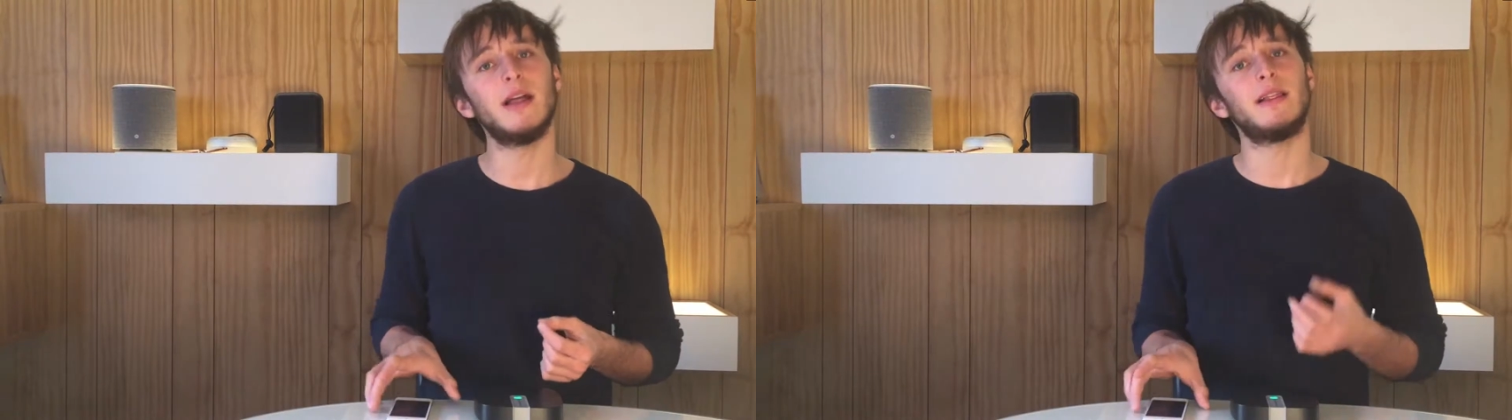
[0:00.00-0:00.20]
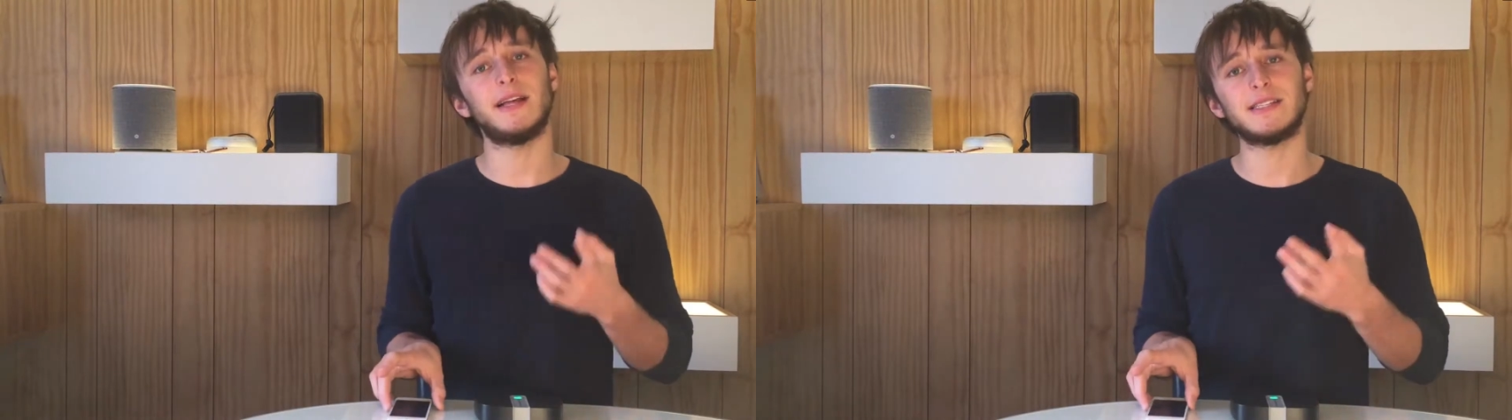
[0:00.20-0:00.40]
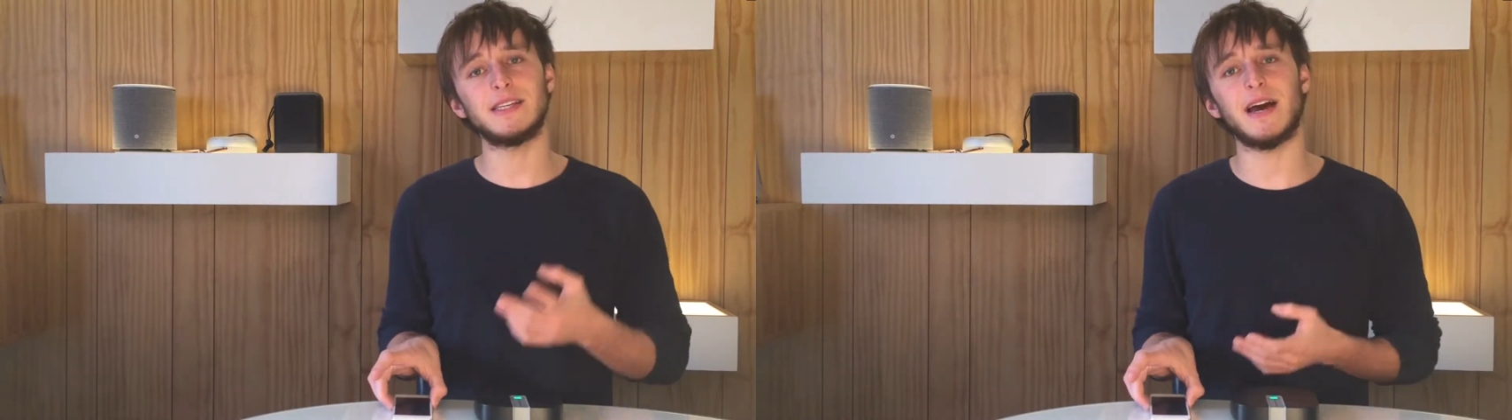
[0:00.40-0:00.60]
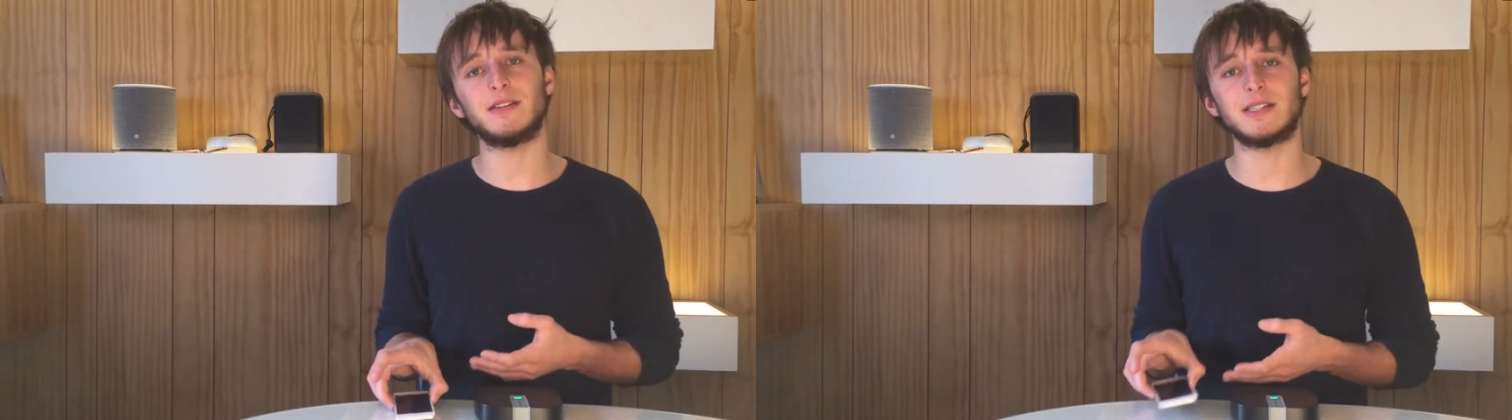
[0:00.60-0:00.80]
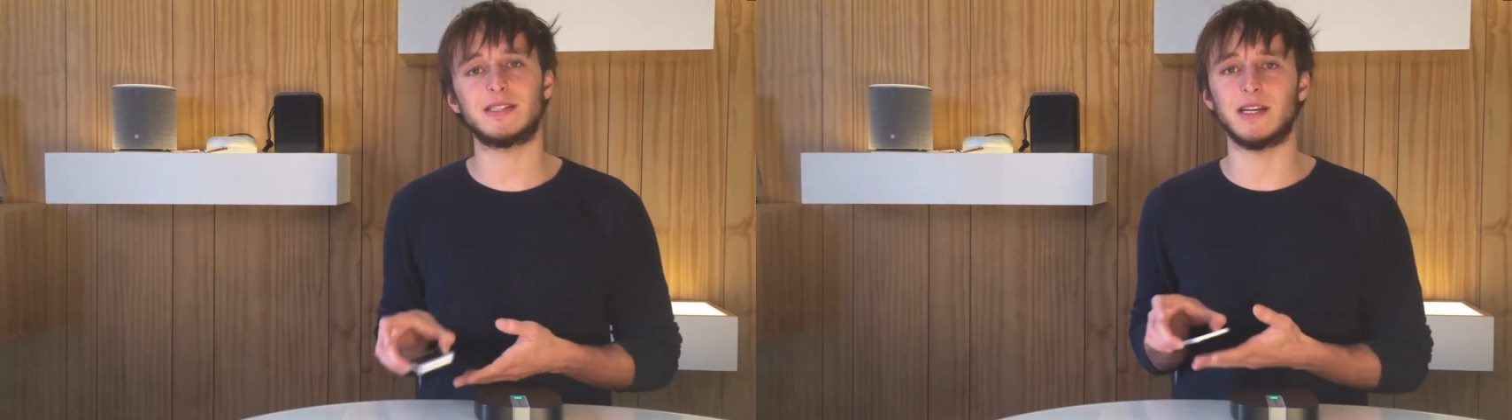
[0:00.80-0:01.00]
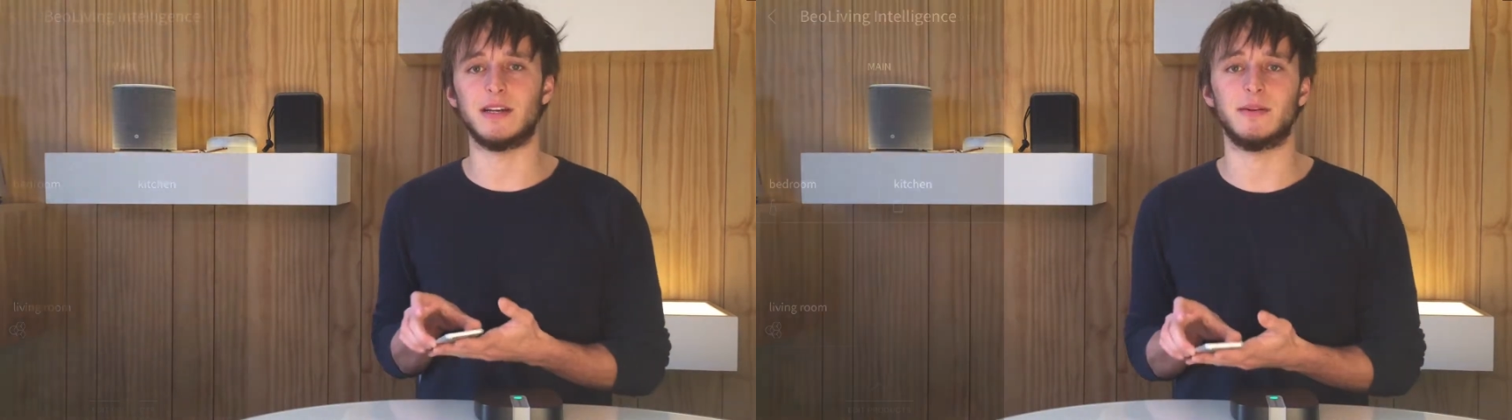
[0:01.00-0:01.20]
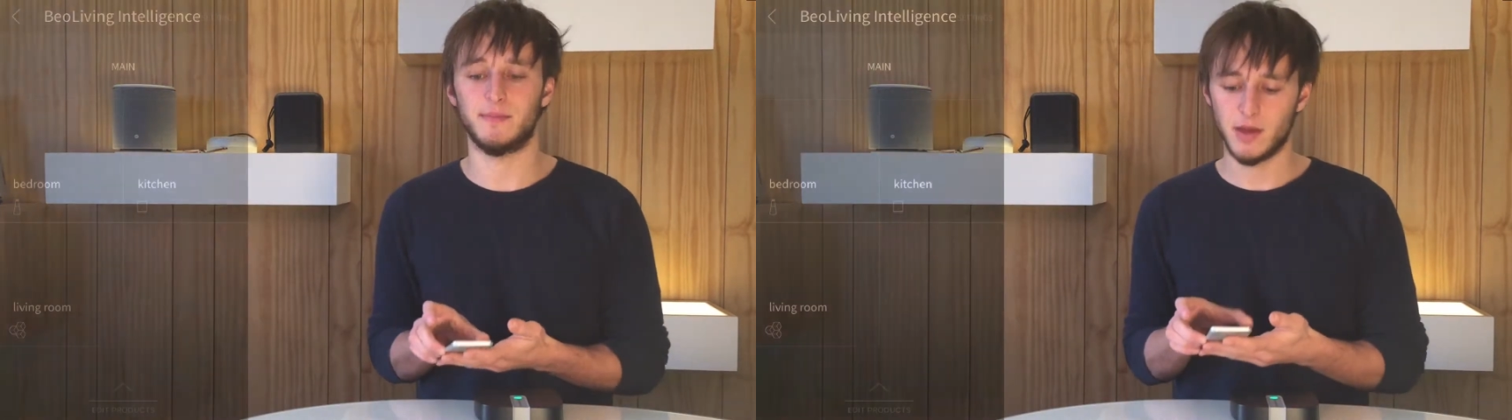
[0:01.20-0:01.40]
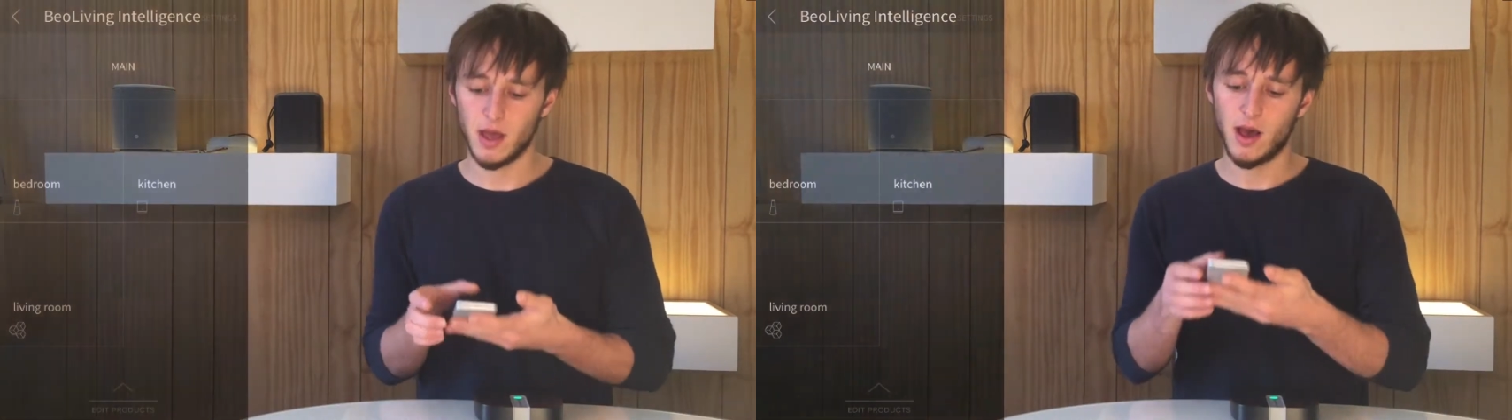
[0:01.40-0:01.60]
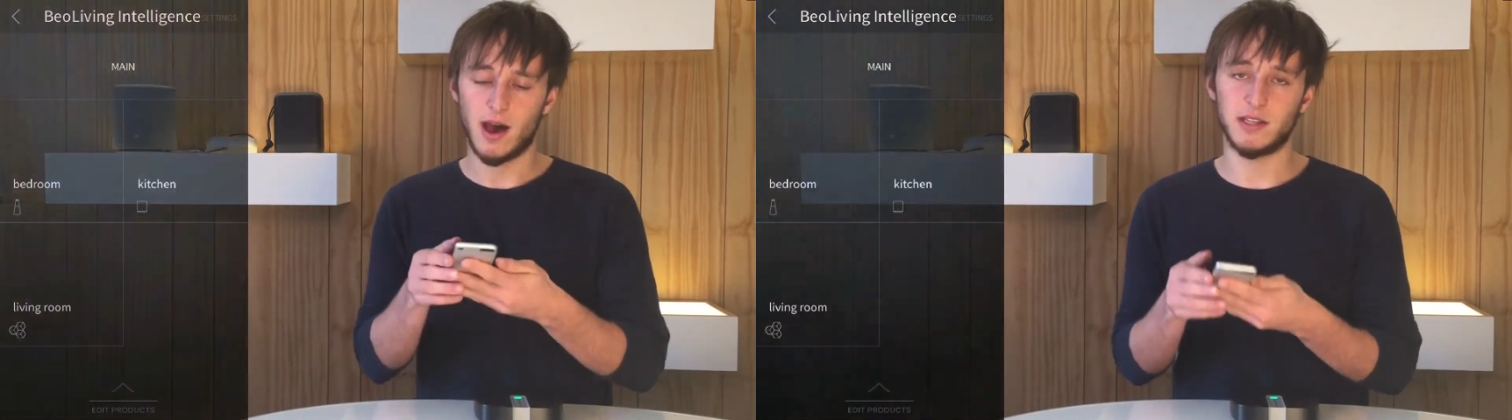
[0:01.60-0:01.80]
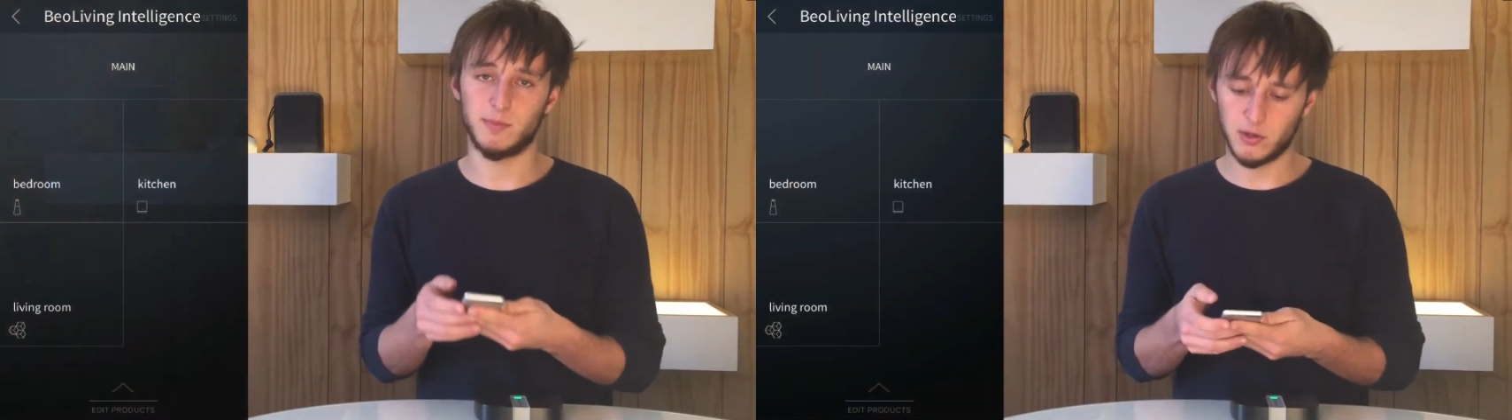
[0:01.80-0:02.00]
Let's see how this is done.
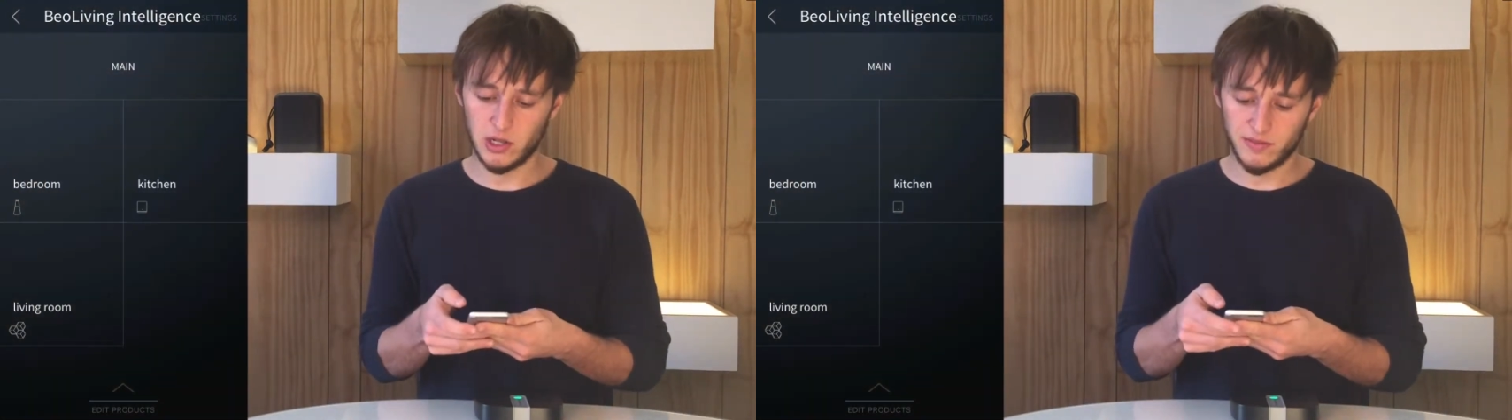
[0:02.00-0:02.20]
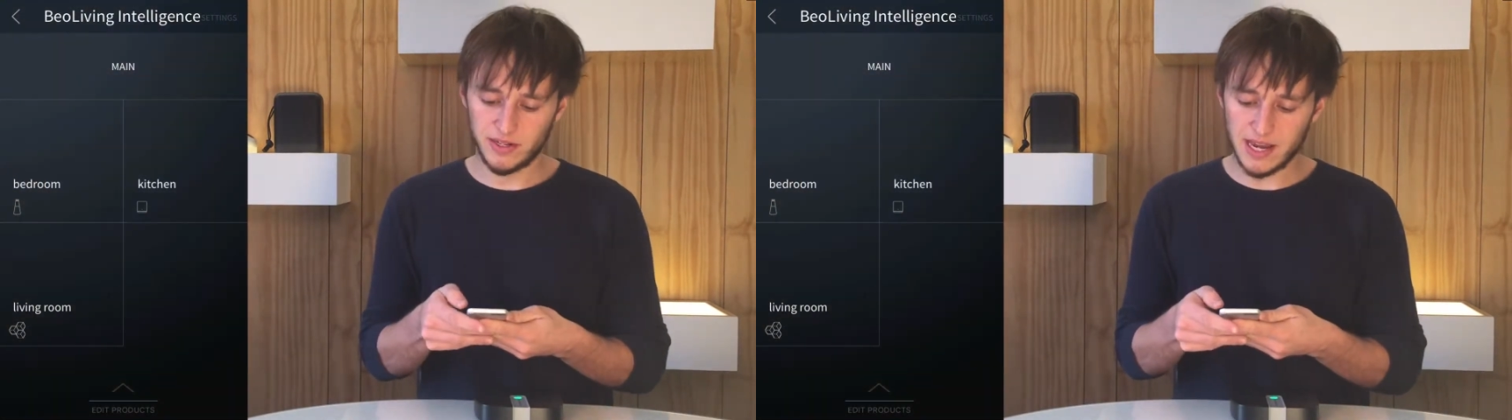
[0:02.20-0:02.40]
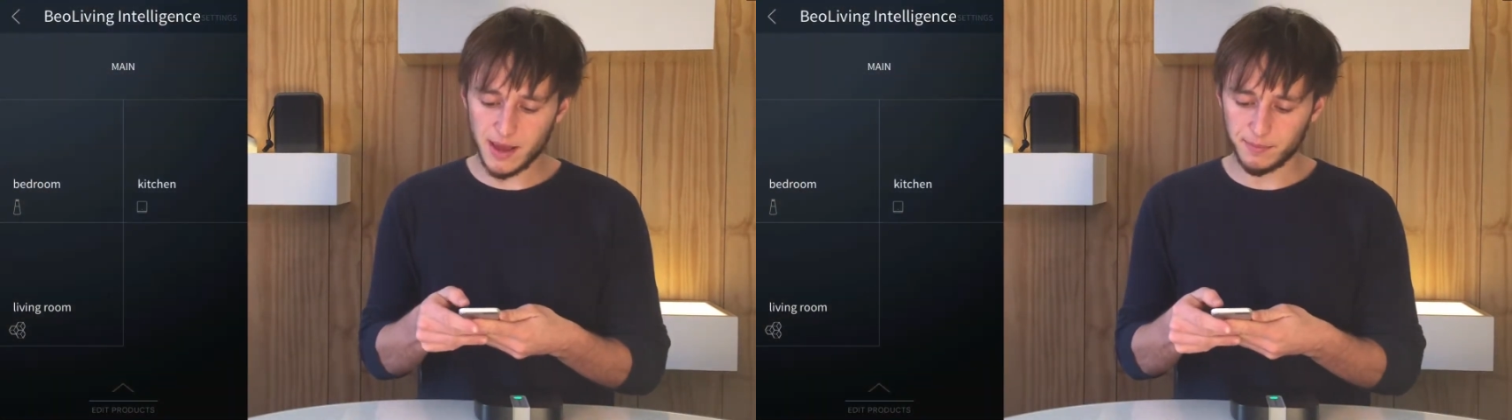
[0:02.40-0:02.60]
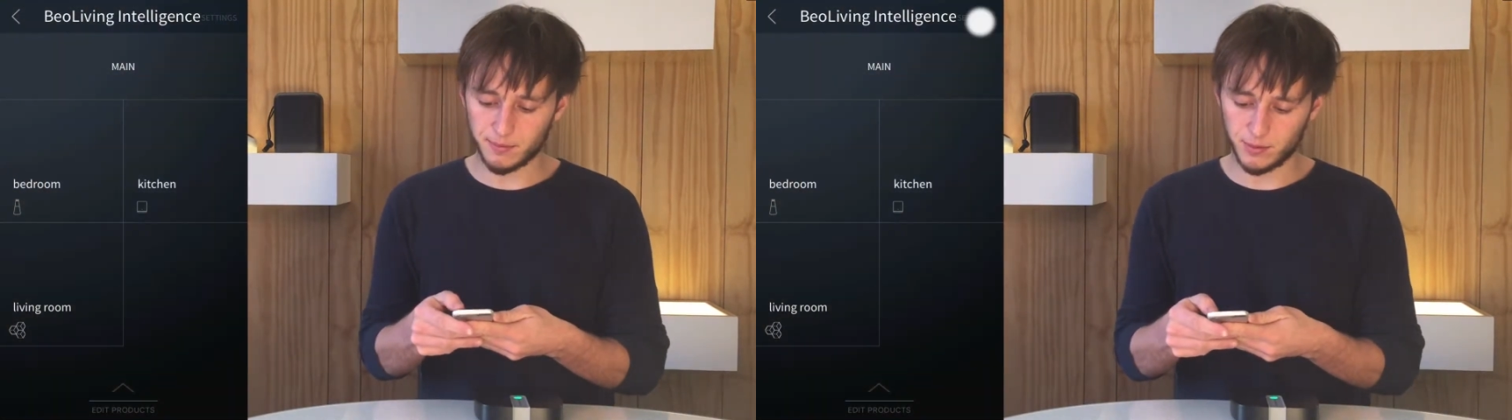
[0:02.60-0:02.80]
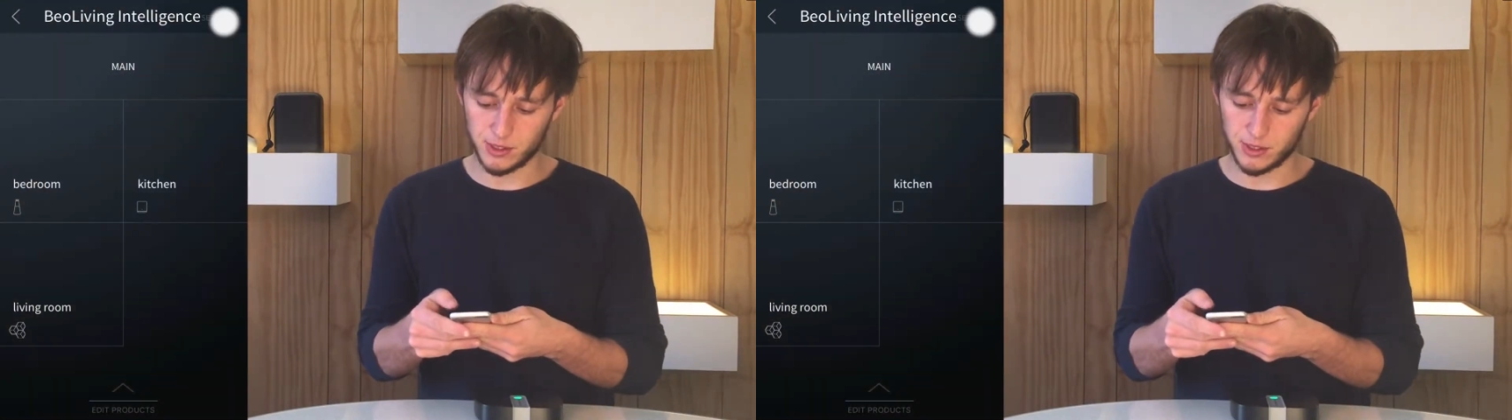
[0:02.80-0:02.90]
On the BeoLiving app,